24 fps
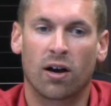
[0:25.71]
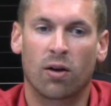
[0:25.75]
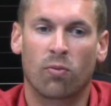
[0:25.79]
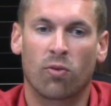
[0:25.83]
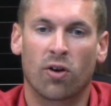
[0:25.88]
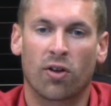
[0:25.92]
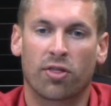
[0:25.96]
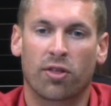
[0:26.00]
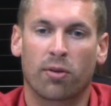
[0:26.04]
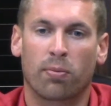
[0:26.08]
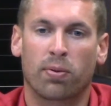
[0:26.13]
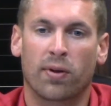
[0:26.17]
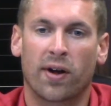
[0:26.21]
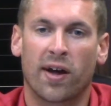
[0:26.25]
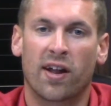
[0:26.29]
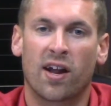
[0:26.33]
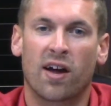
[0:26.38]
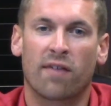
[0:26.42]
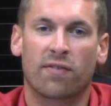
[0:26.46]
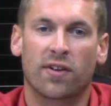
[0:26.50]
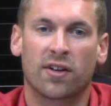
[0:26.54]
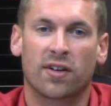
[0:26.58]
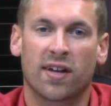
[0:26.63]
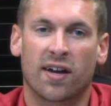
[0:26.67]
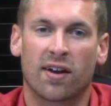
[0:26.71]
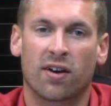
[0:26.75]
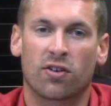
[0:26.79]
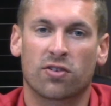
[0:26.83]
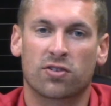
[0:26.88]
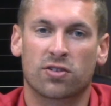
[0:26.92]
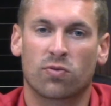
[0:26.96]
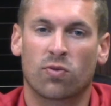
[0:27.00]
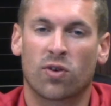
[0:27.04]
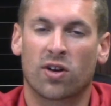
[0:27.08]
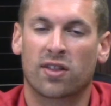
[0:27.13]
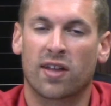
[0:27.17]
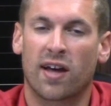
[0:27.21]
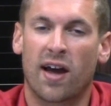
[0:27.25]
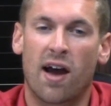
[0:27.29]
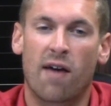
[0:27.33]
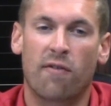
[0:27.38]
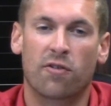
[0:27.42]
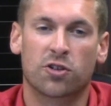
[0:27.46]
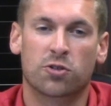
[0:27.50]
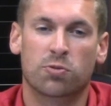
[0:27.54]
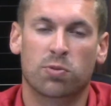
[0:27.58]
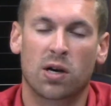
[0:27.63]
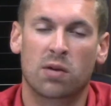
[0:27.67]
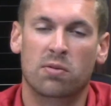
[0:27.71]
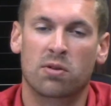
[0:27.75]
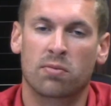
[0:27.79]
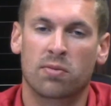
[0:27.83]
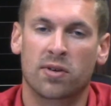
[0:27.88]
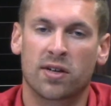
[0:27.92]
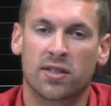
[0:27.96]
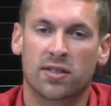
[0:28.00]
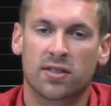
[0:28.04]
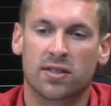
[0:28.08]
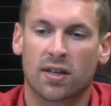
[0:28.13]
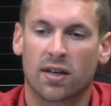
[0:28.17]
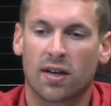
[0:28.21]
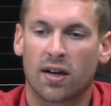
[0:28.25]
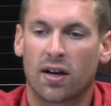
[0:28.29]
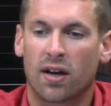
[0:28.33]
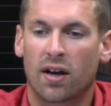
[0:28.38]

what the Plan F entails and what the average premium is.